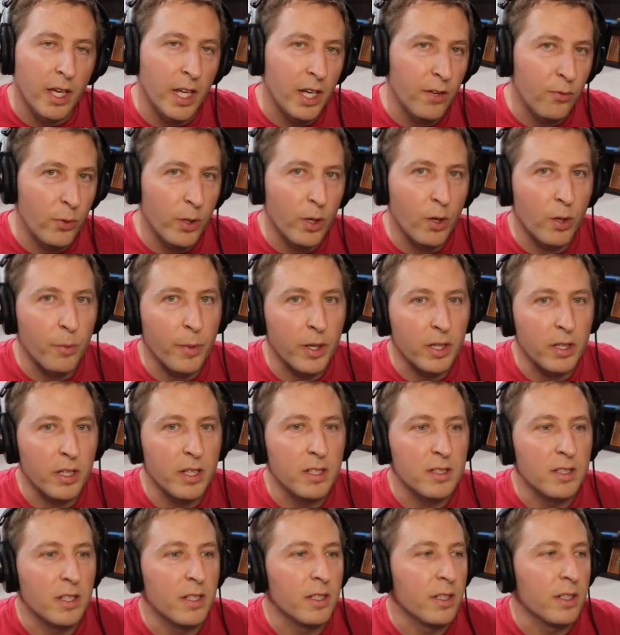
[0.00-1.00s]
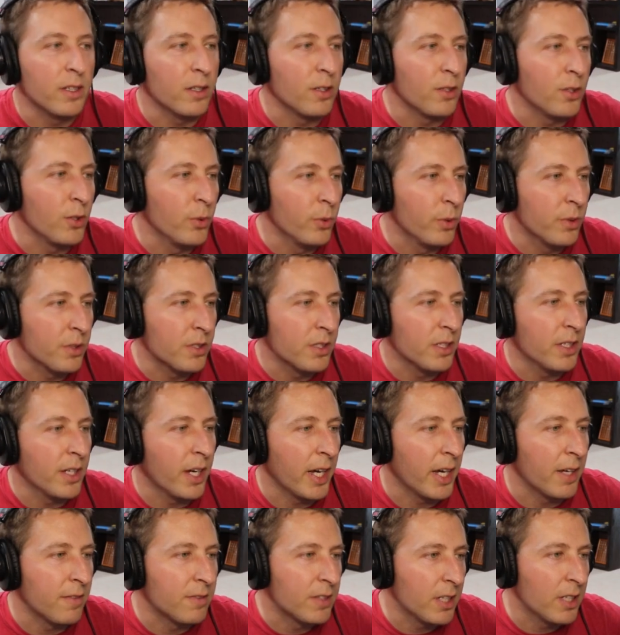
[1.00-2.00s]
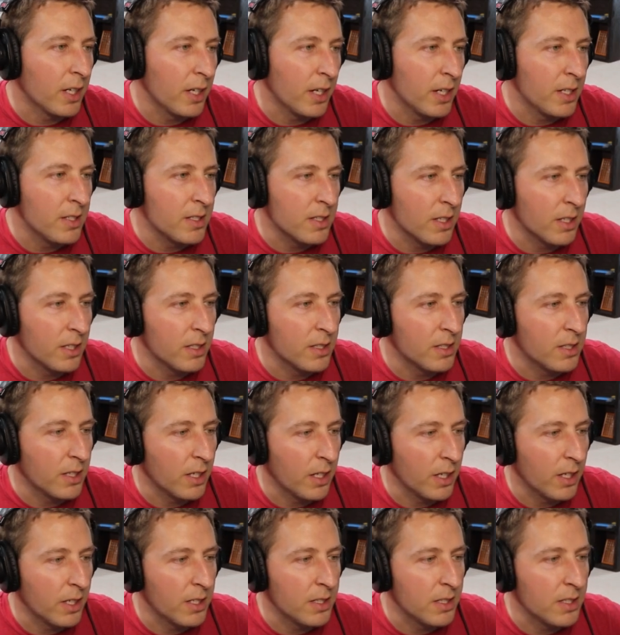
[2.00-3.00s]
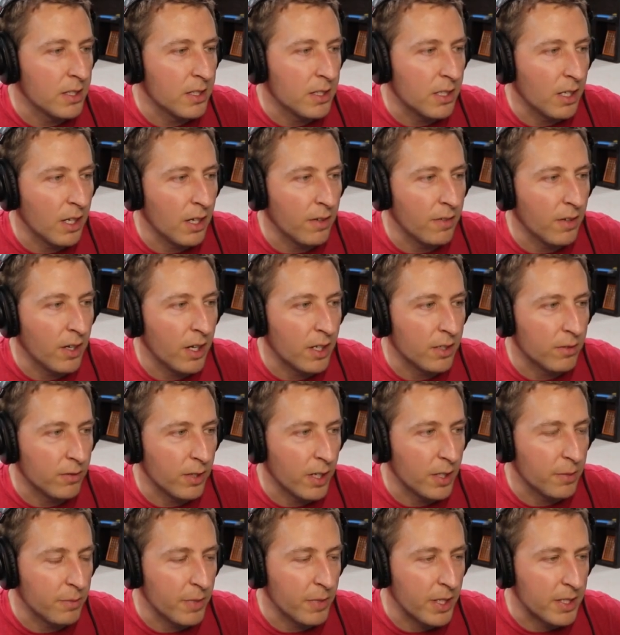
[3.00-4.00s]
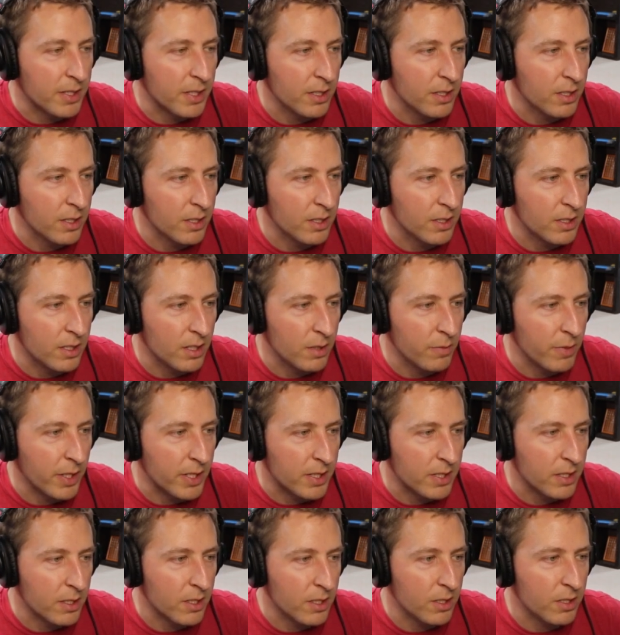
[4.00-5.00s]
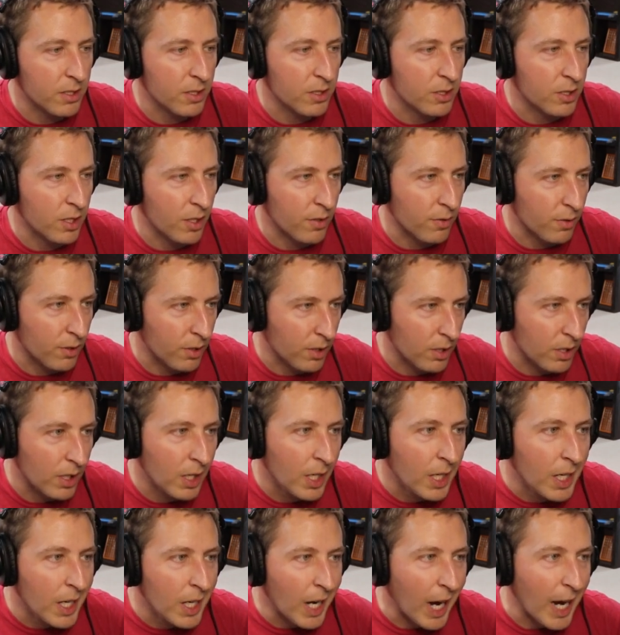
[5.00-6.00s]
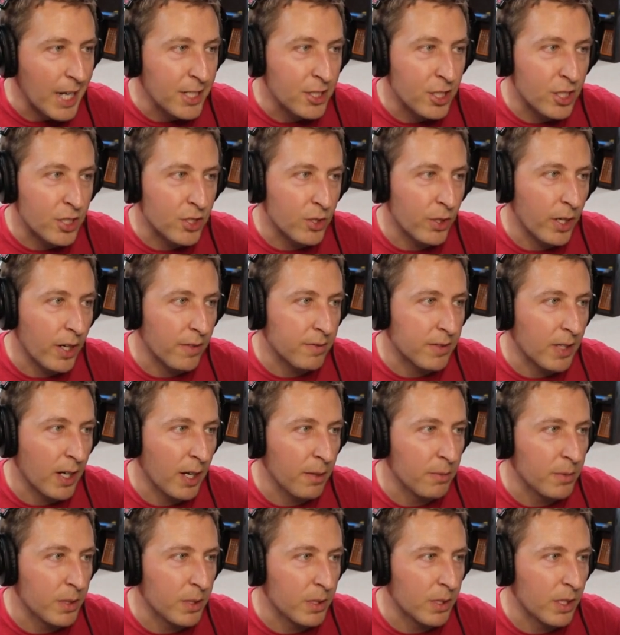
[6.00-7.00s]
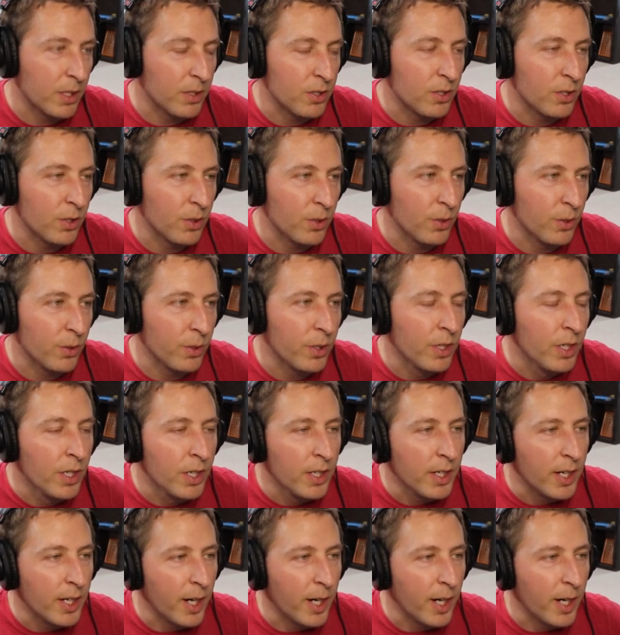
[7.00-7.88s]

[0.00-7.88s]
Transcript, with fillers: And if we go to my LinkedIn here, you will see I have tons and tons of unread messages and messages in general. I just don't have time to get to.